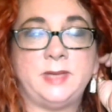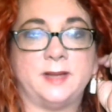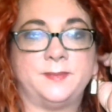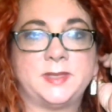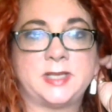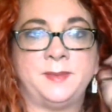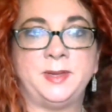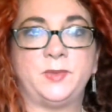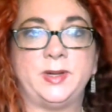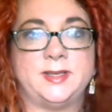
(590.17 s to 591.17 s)
Yeah, it's
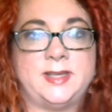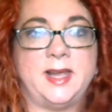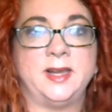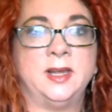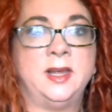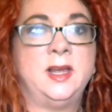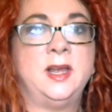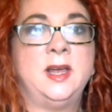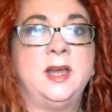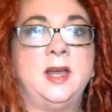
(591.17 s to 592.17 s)
coming Wednesday.
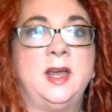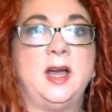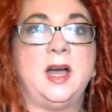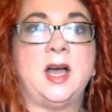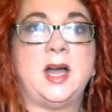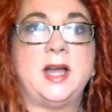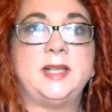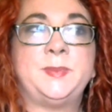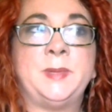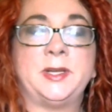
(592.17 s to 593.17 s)
I
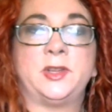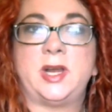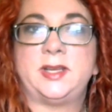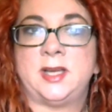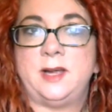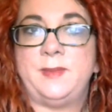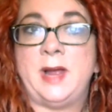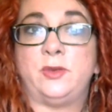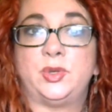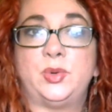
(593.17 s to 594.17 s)
spent a lot of time
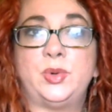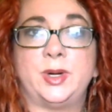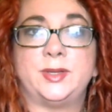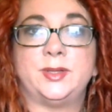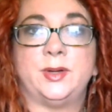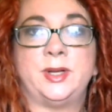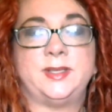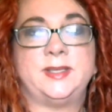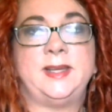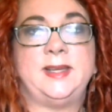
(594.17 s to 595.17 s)
outdoors
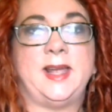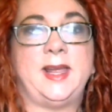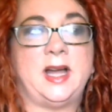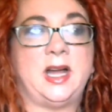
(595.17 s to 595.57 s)
on Sunday.